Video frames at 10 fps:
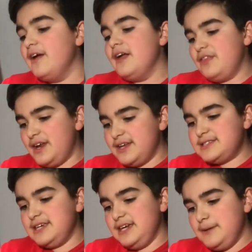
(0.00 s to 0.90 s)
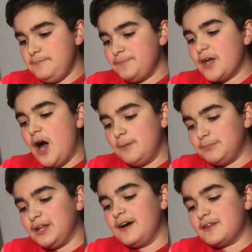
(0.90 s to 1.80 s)
Then I see,
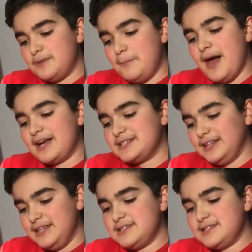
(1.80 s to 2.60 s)
unplug the mic to listen